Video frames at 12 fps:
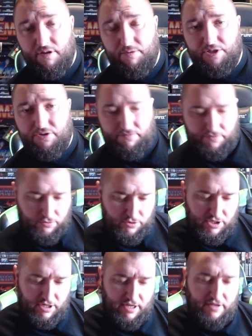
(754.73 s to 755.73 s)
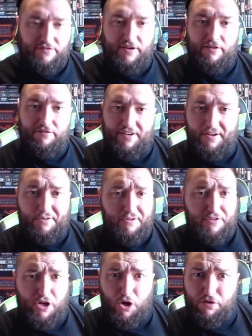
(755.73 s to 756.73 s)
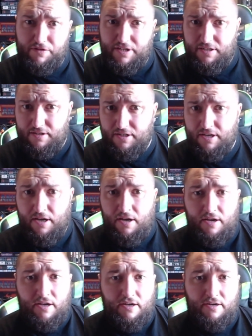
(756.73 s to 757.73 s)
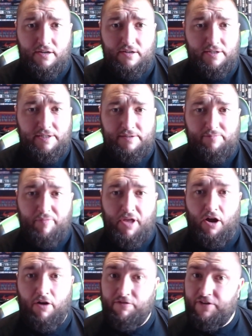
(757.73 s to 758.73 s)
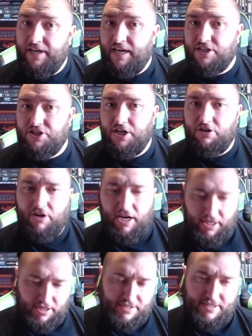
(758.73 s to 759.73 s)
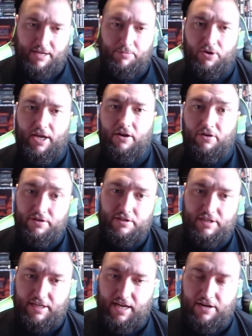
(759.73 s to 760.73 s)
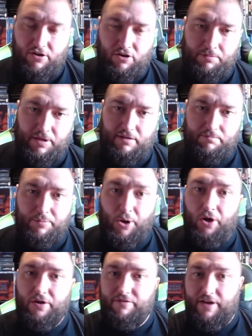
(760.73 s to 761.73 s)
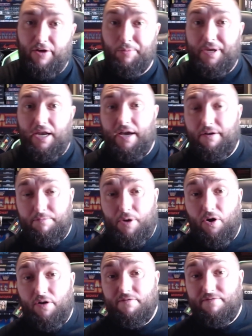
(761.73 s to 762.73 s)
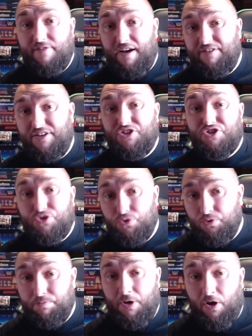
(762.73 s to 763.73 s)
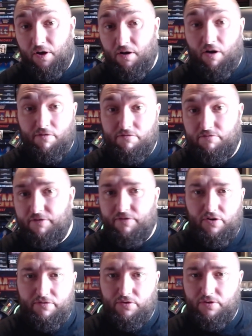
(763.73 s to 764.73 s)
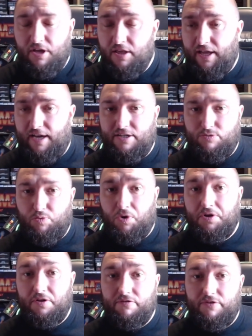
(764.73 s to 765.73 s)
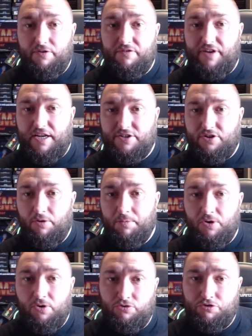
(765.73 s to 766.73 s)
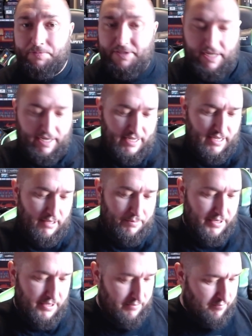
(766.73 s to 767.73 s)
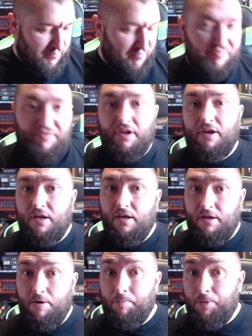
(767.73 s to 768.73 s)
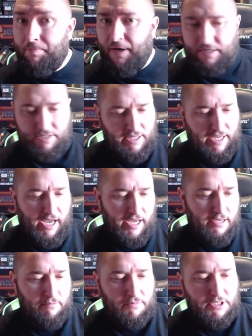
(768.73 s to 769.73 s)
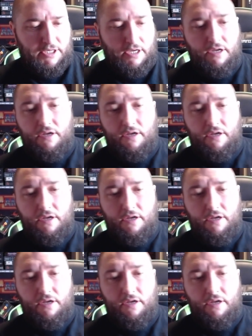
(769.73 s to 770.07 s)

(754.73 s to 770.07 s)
which unfortunately has fell foul of COVID. Uh, hopefully next year Craig and the team will get on and again I'll be part of helping out, part of having a stall, part of Revival. That is one of the few events I'm 100% keeping. But back to the games.